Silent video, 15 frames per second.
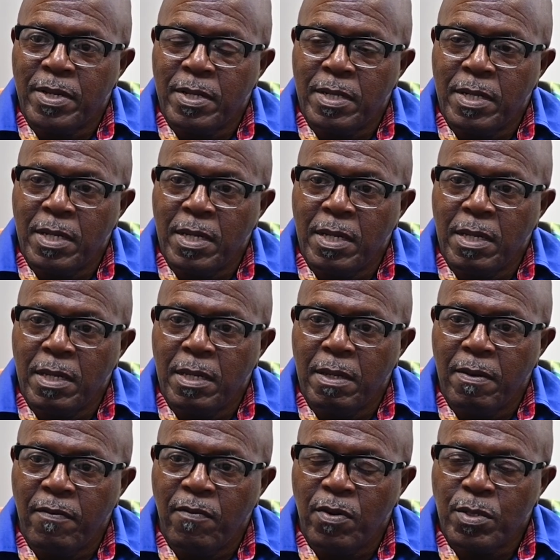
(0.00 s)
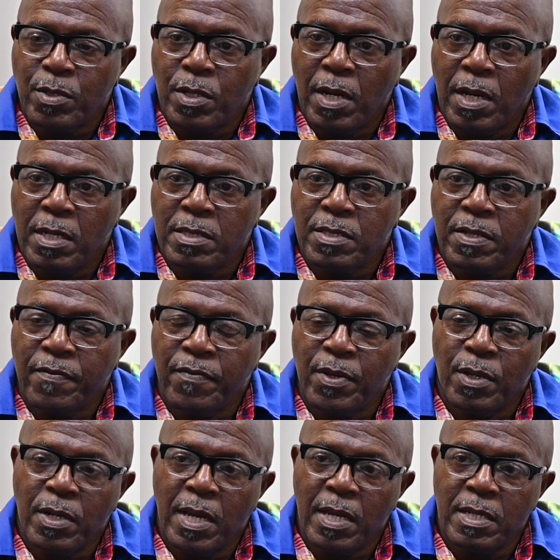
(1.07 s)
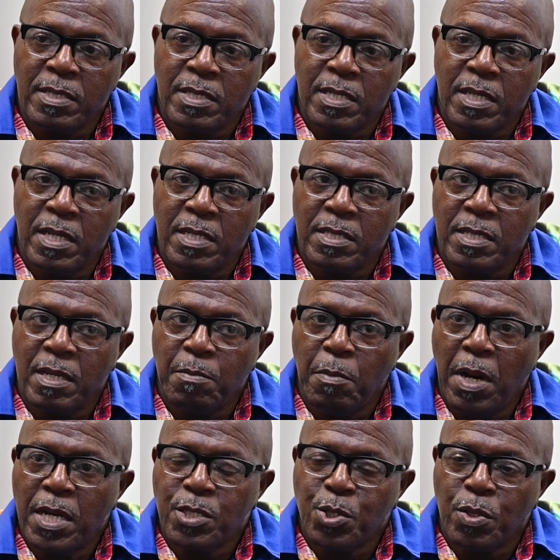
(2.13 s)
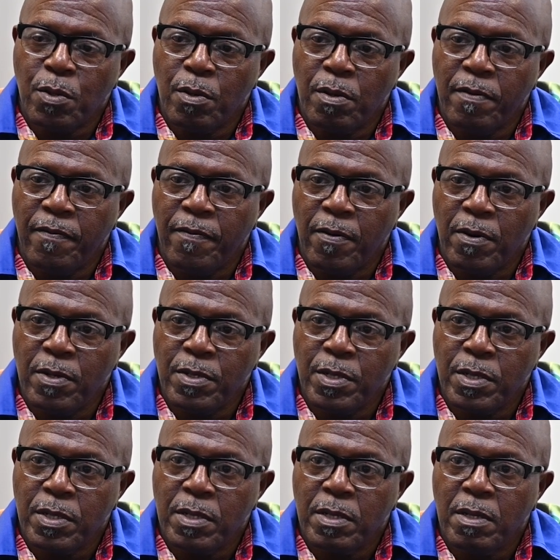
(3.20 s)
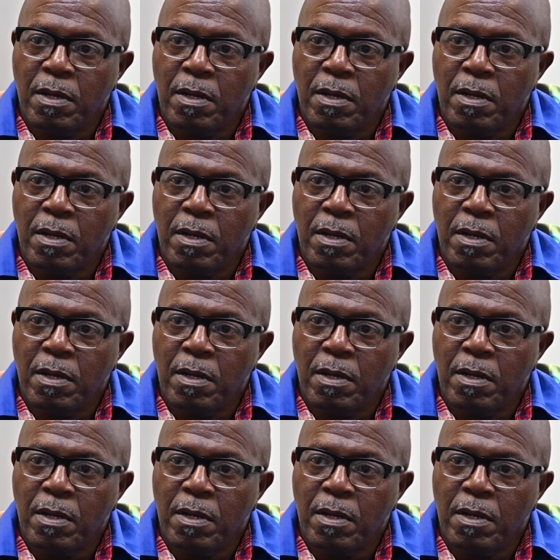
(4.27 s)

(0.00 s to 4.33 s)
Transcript: in the Virgin Islands of the United States on March 31st